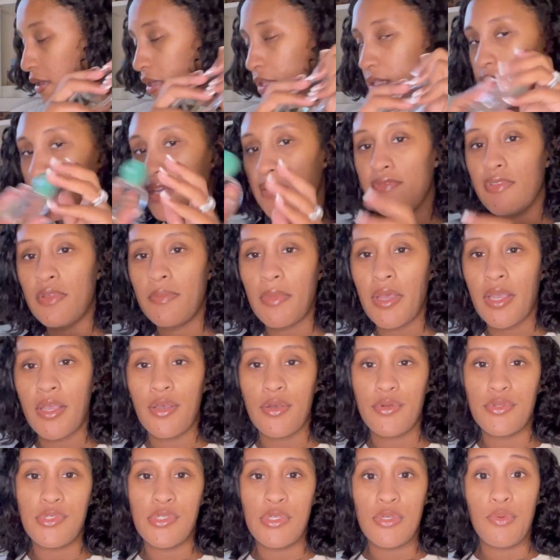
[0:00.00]
Definitely my
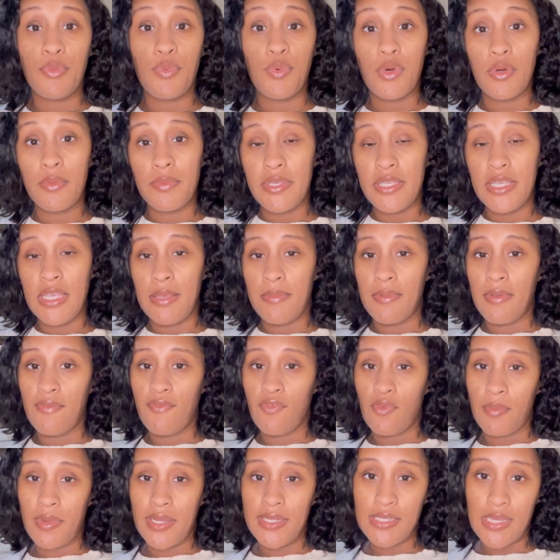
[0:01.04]
go-to. Will be keeping
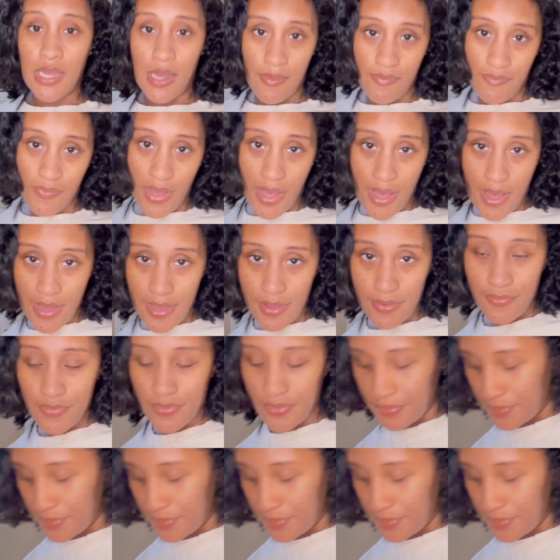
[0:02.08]
for my top 5.